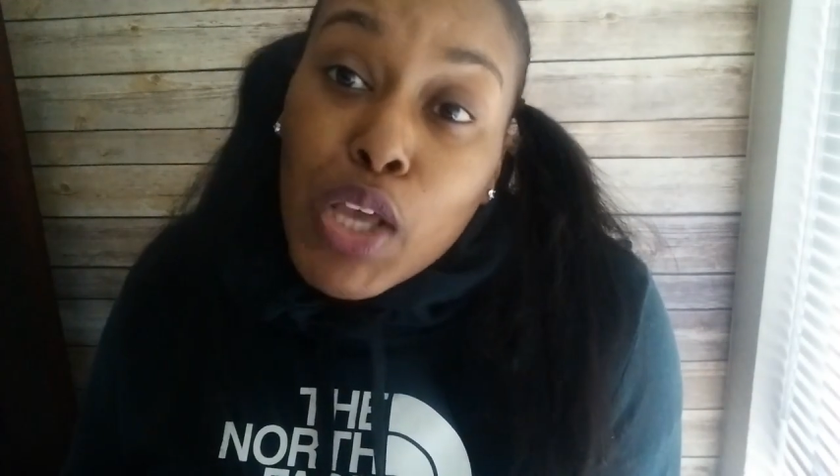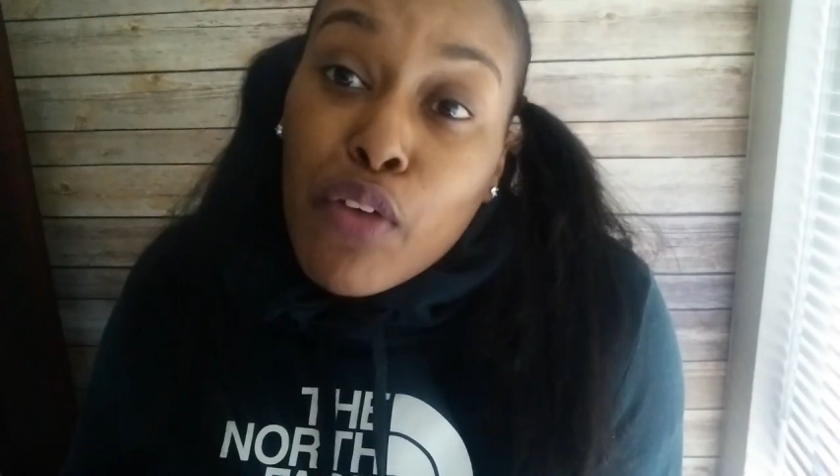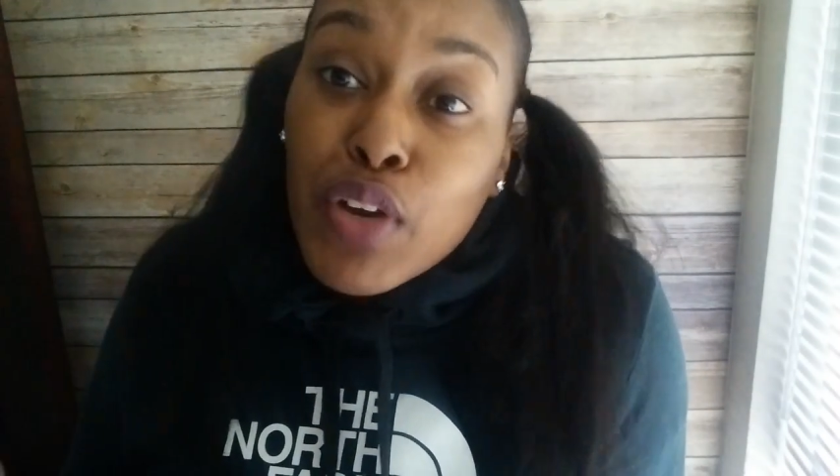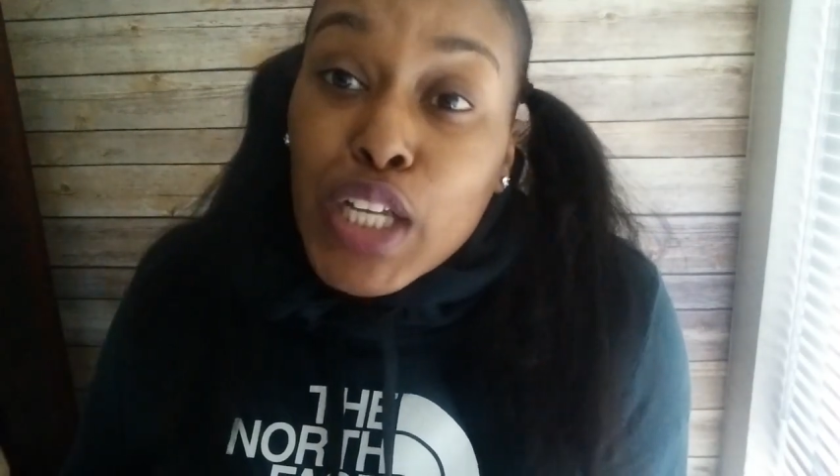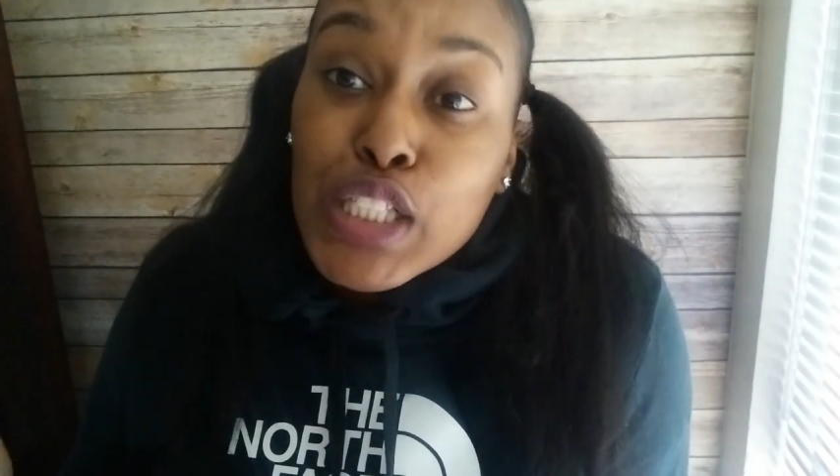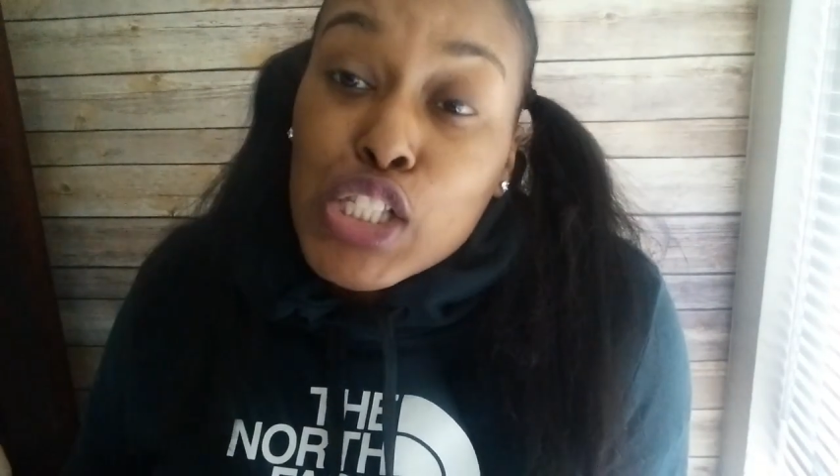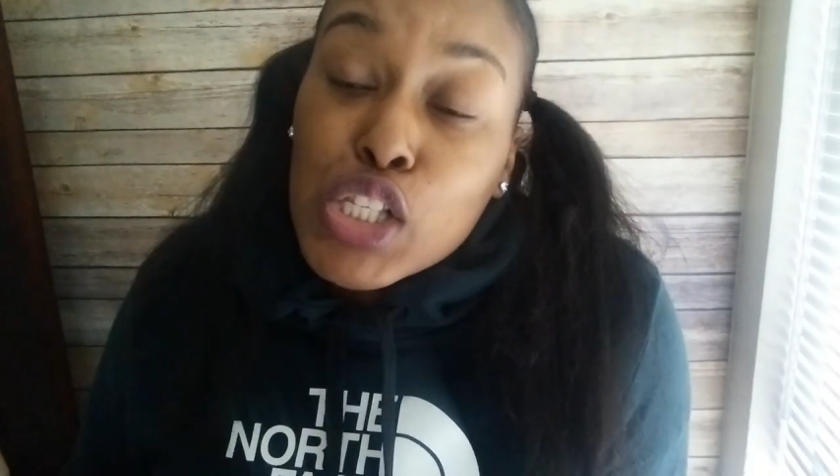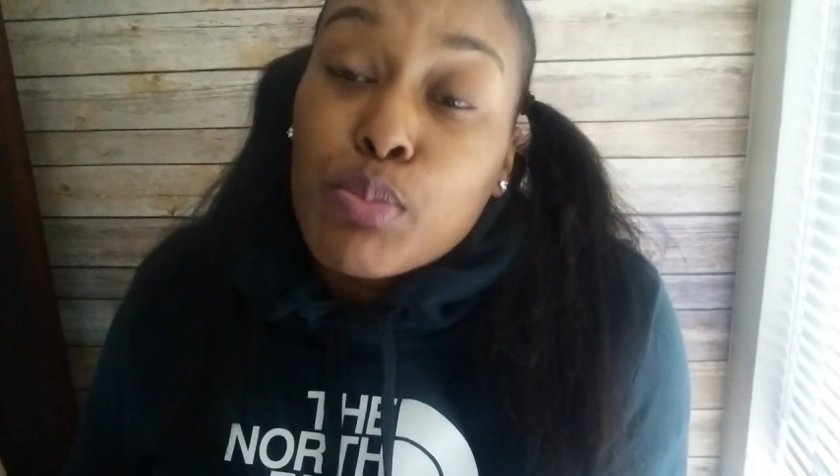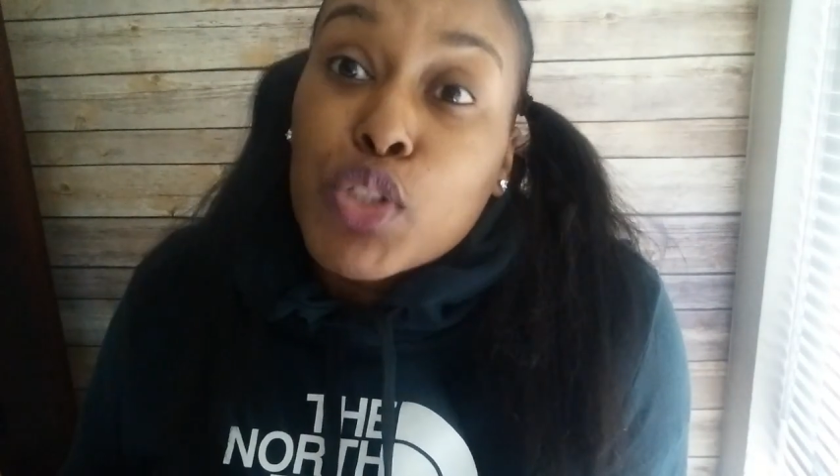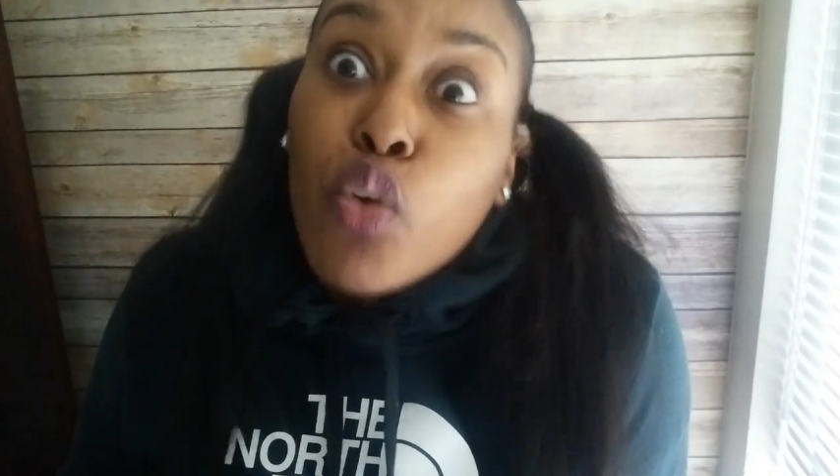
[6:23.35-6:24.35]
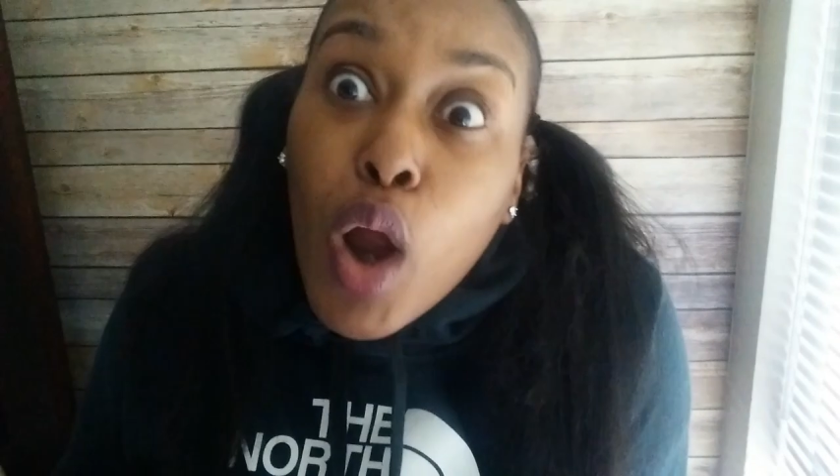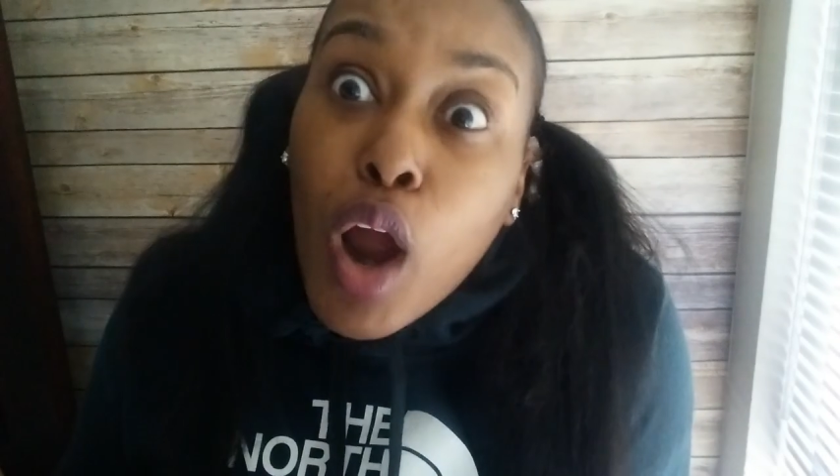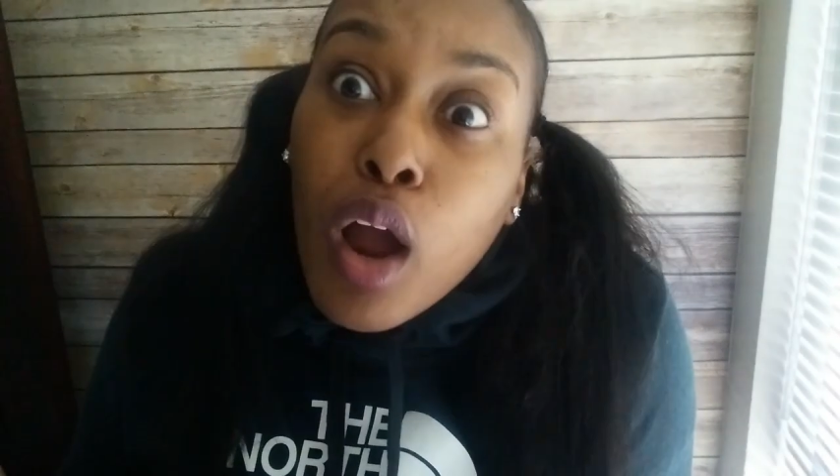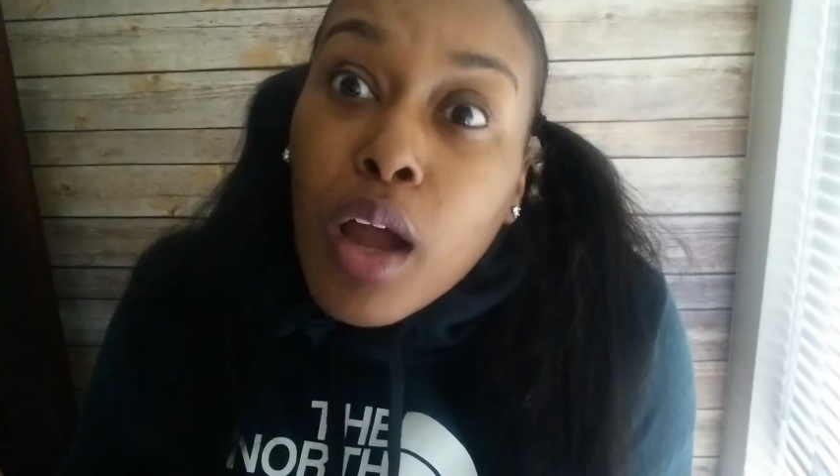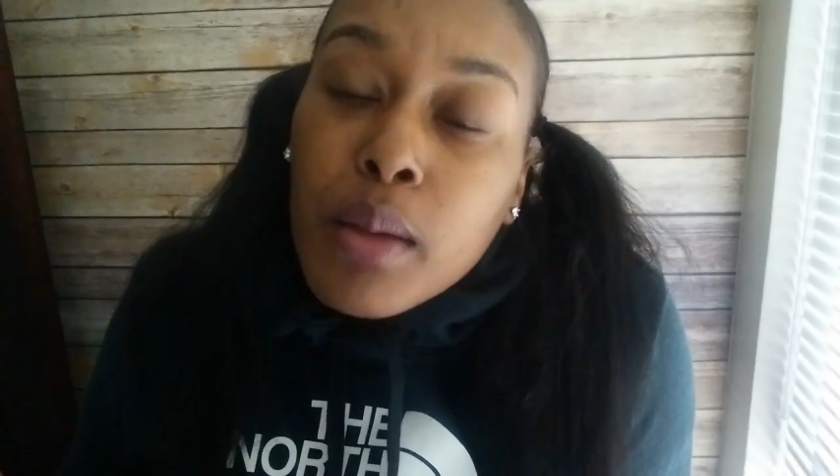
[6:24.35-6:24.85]
Don't forget to
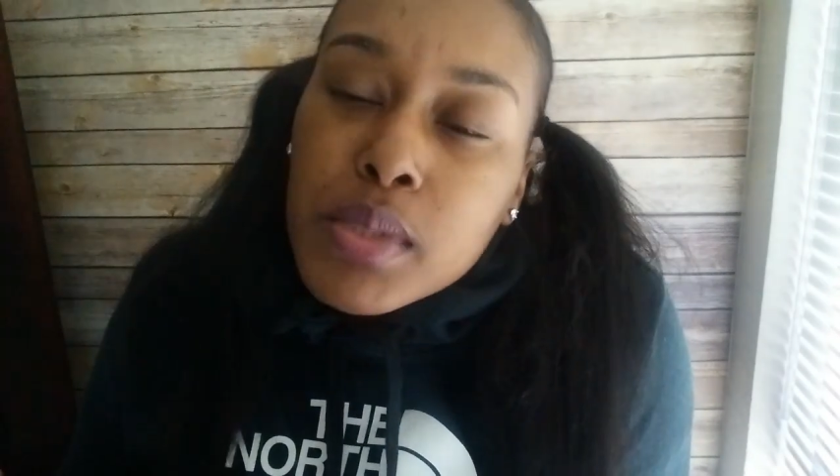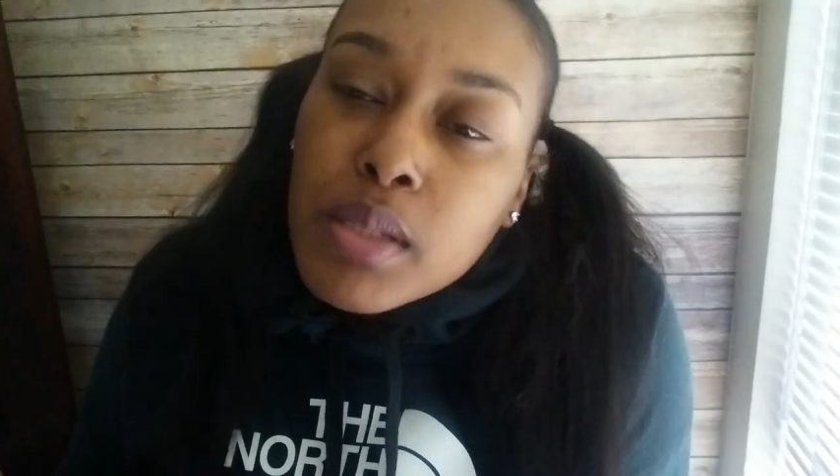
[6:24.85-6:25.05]
subscribe